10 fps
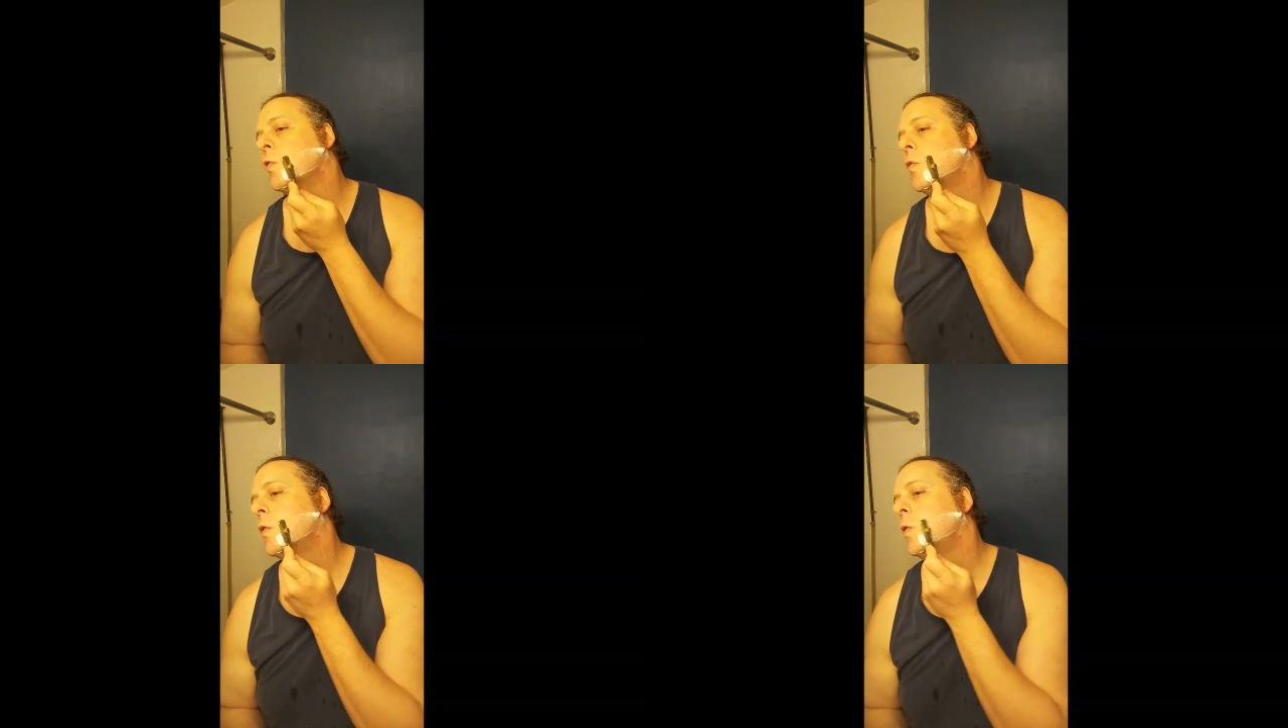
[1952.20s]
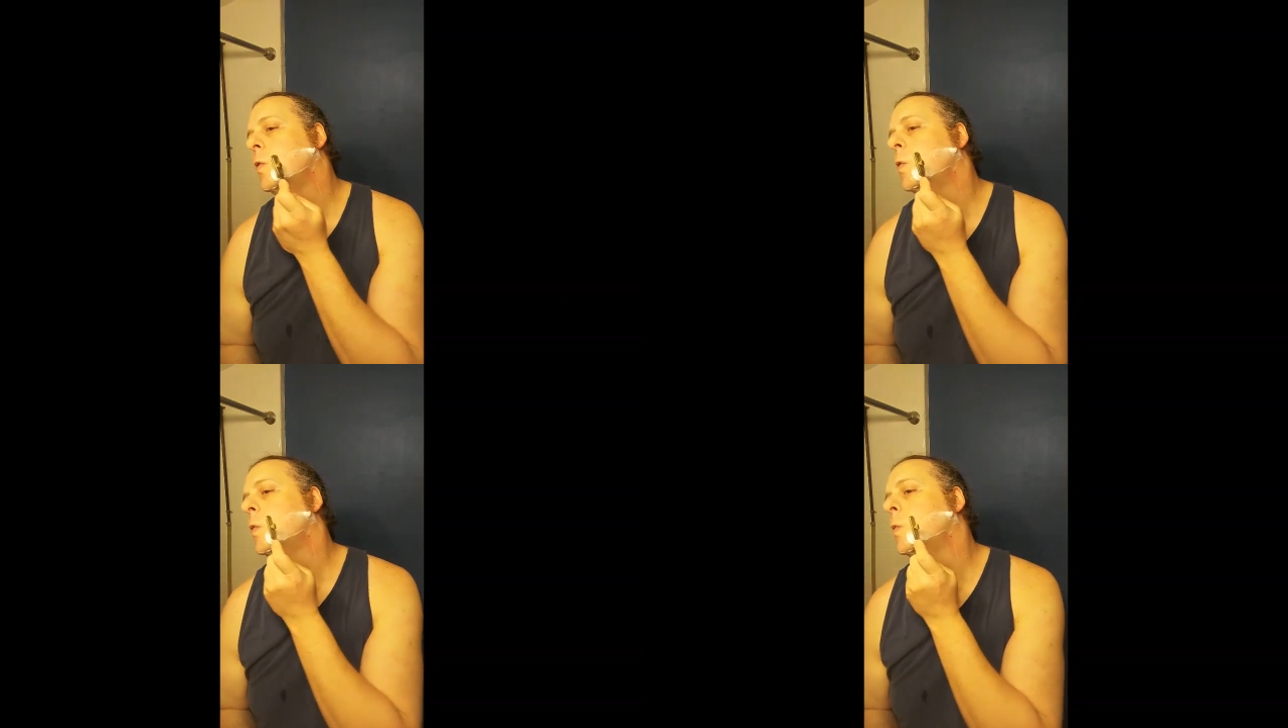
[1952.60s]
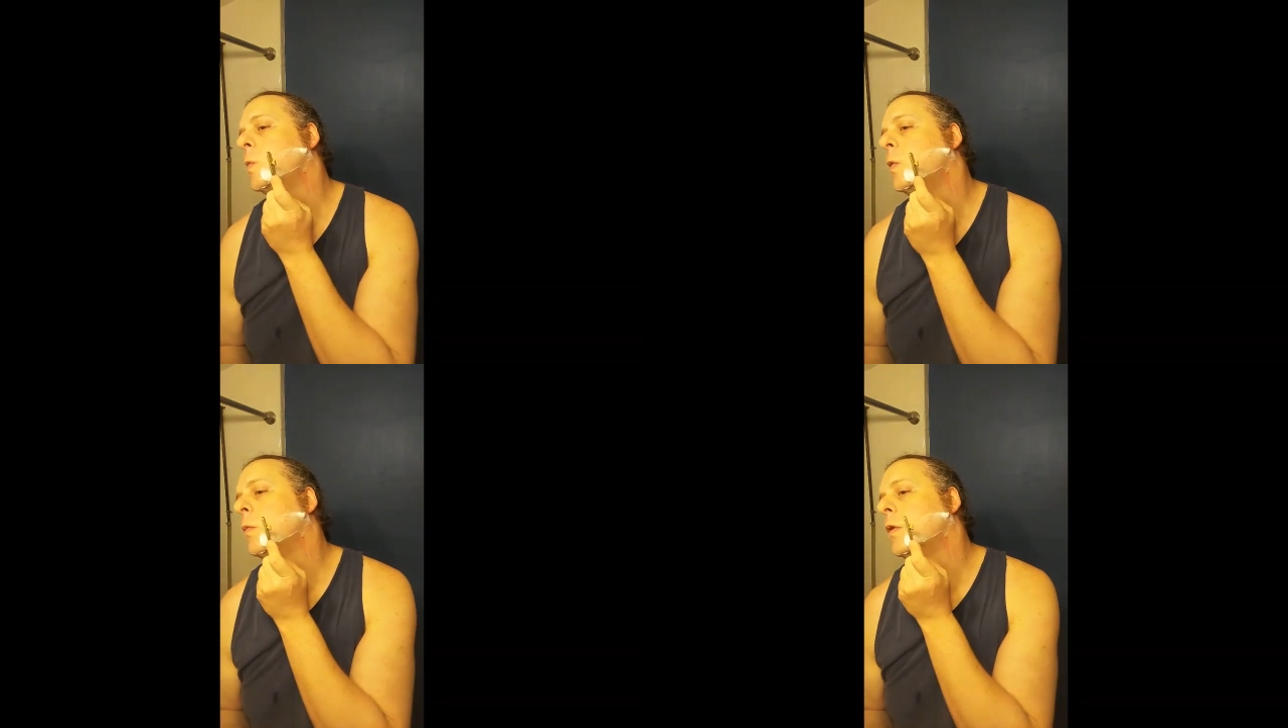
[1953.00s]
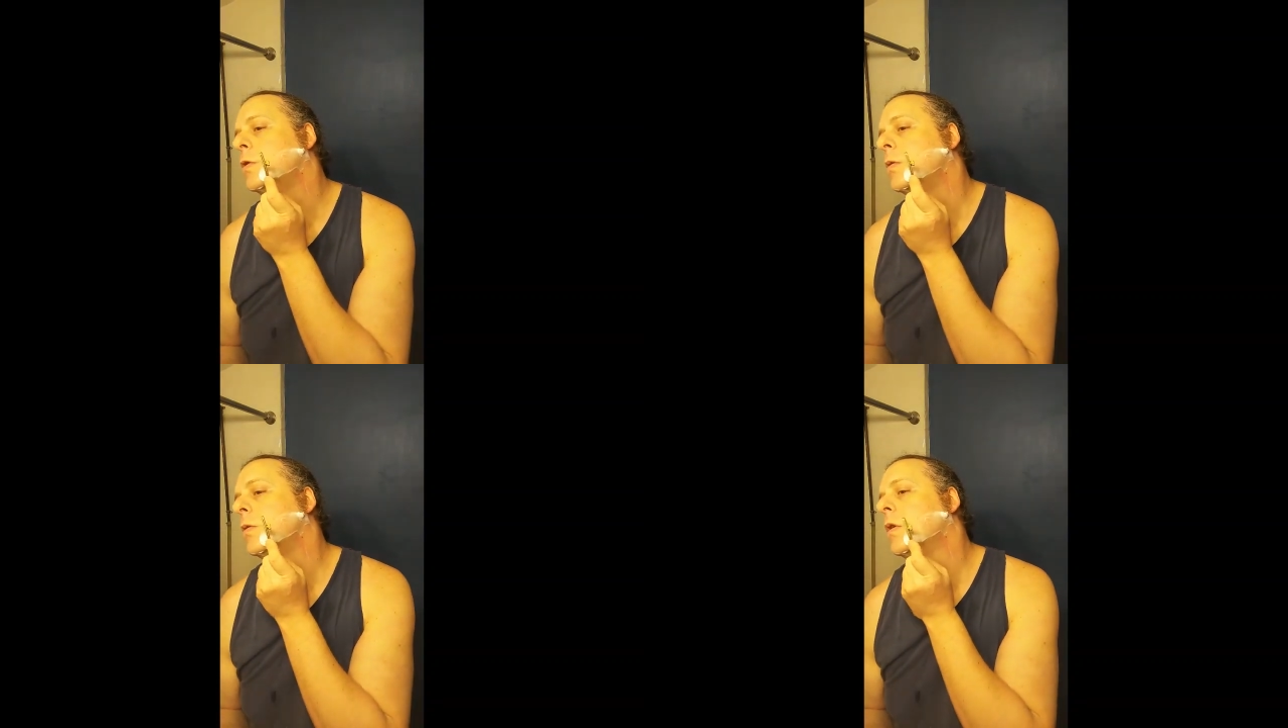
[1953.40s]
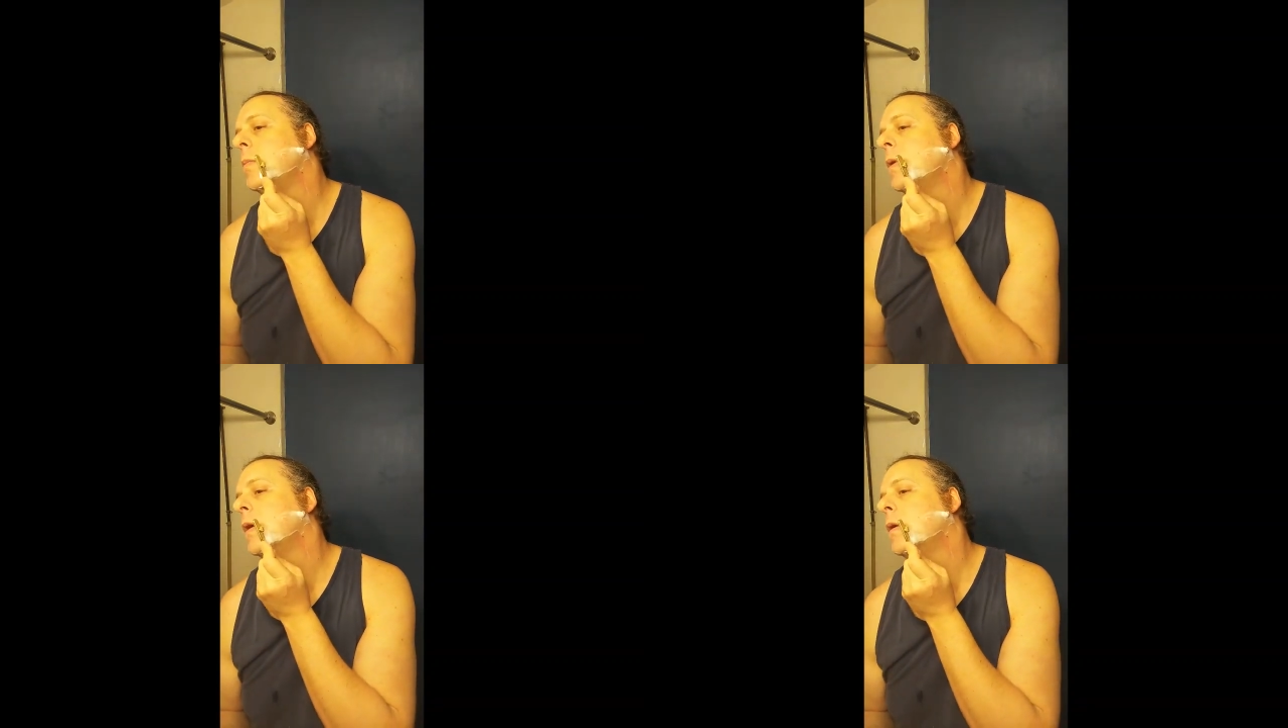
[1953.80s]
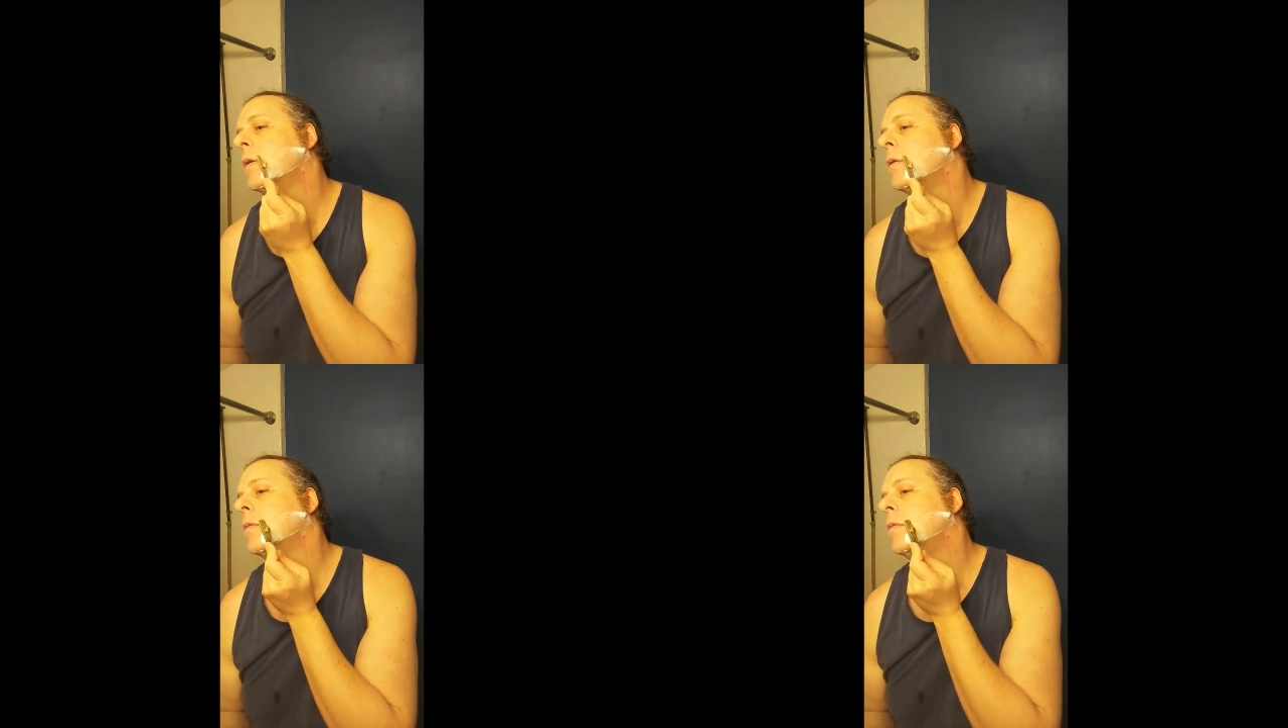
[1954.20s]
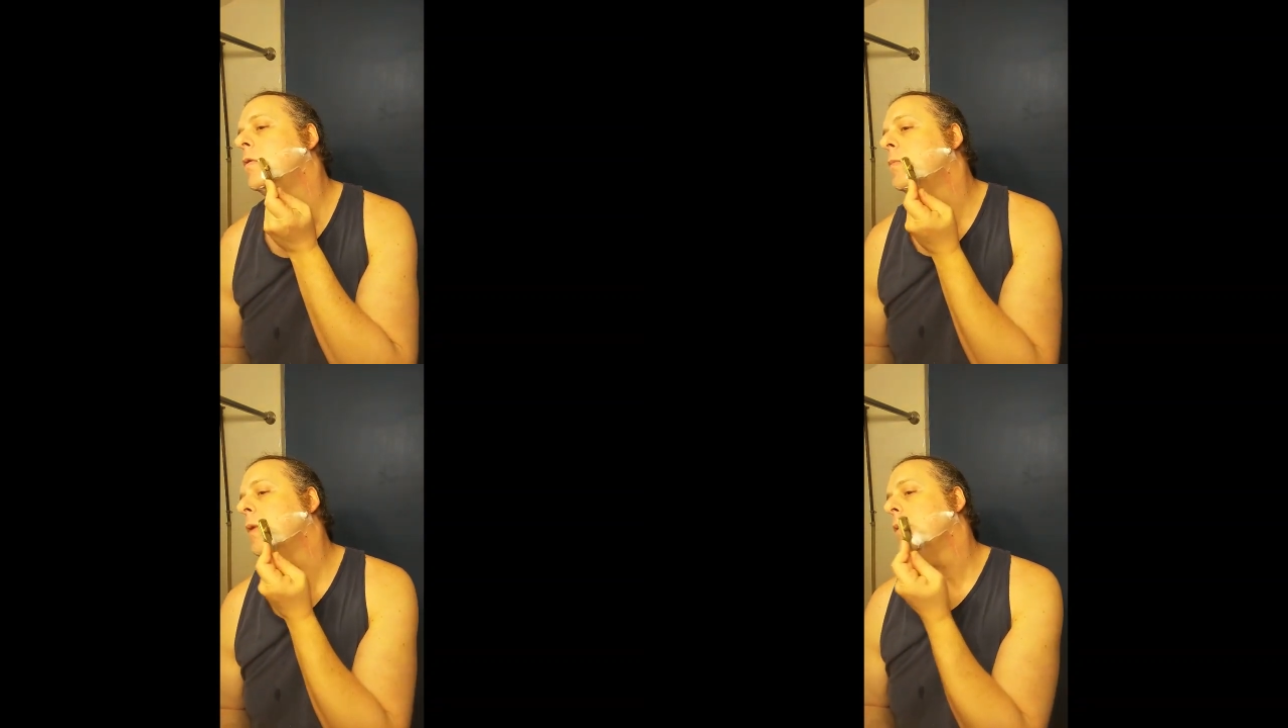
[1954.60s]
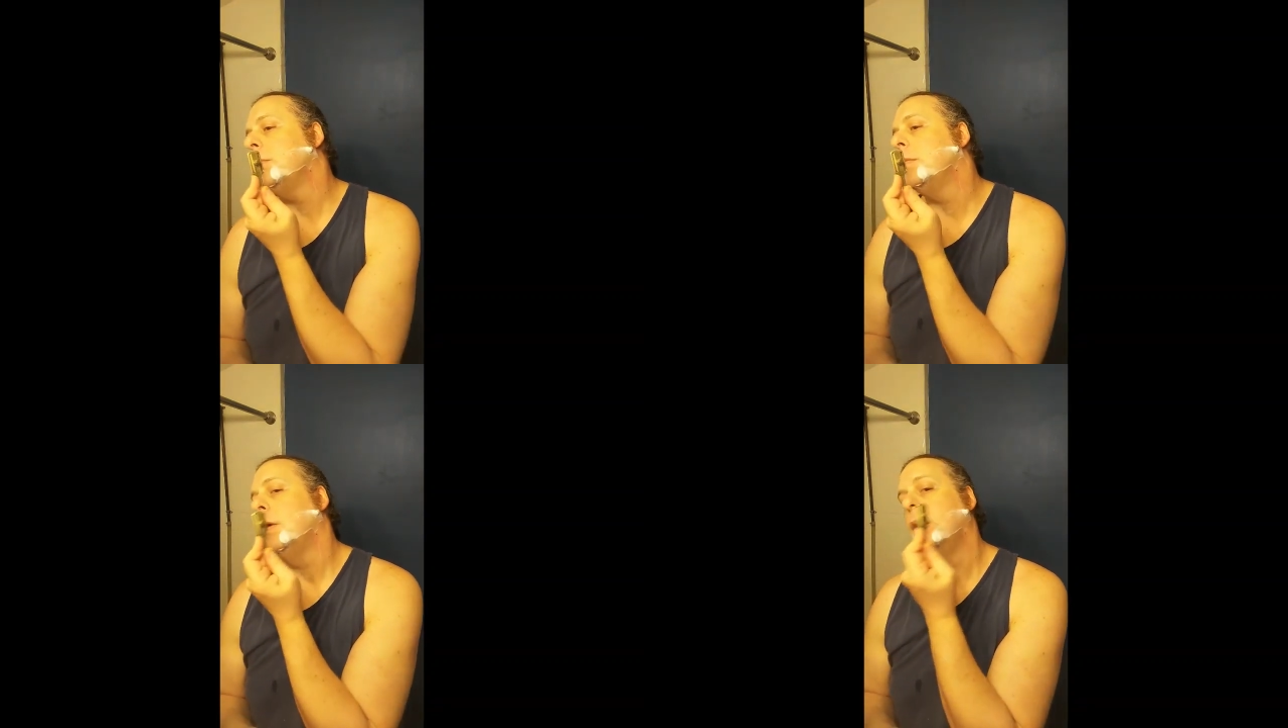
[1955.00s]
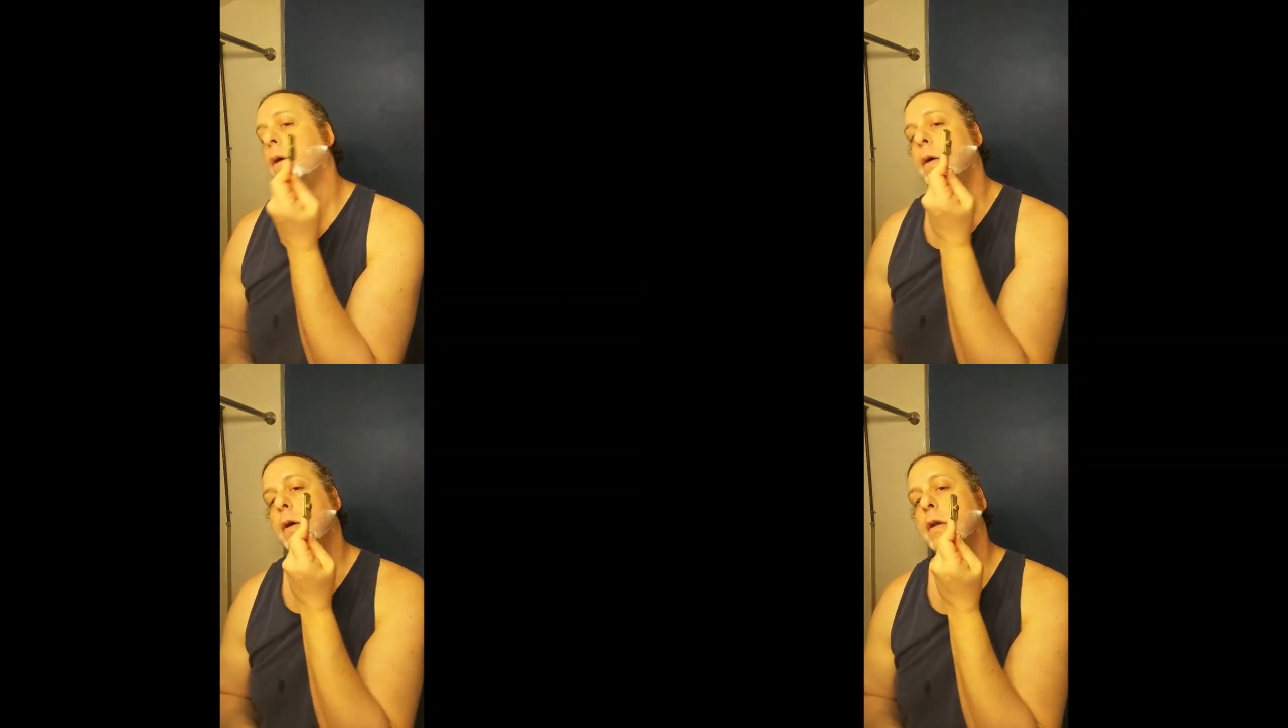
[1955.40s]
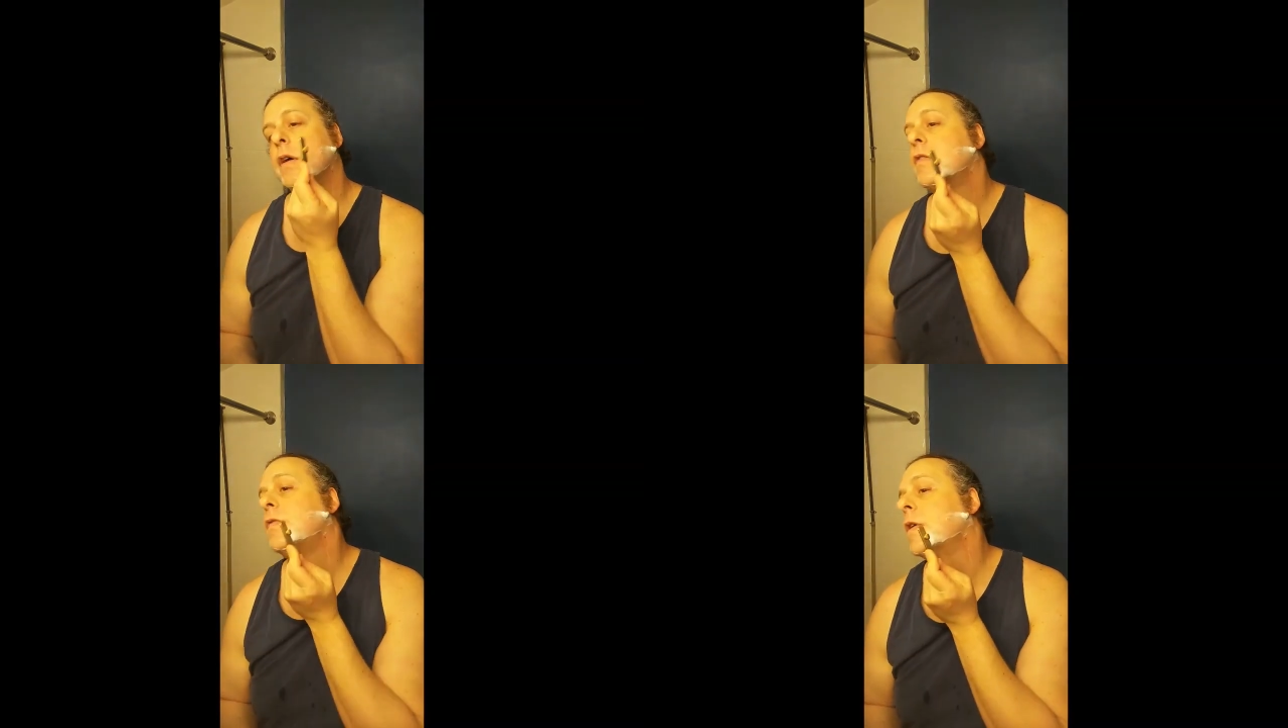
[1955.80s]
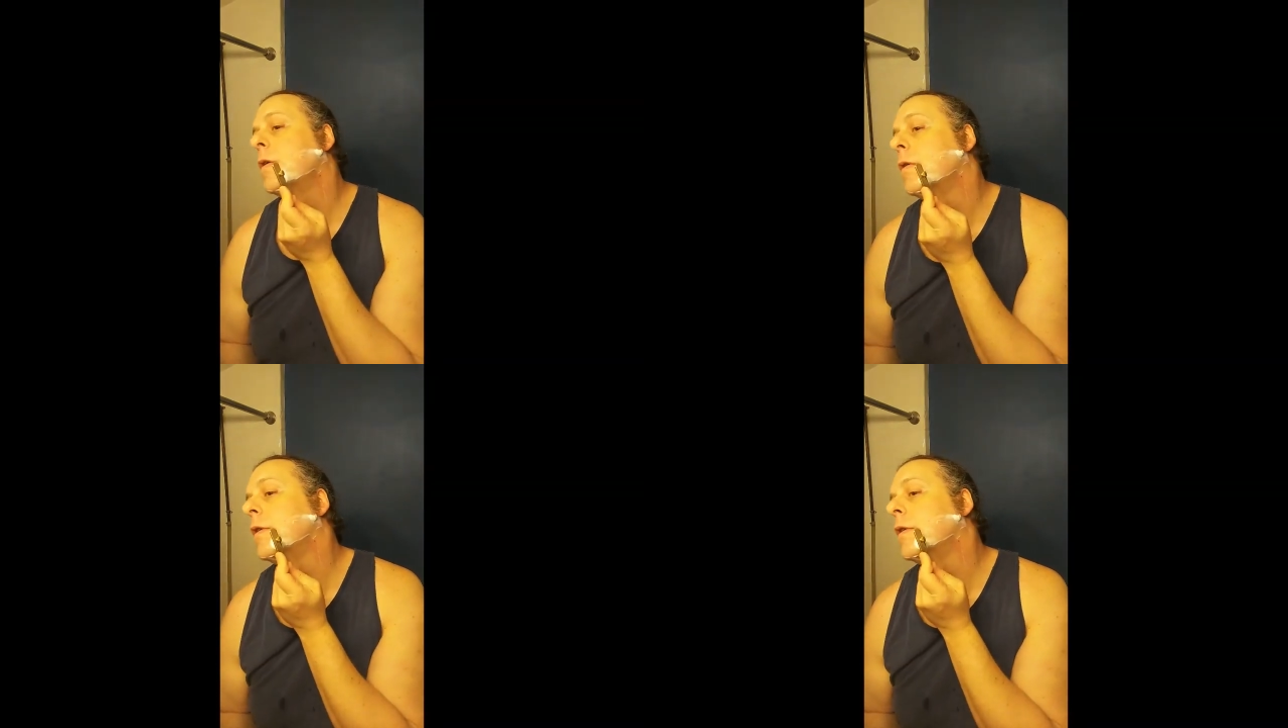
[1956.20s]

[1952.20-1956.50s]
over here, choke up on it, use my index finger to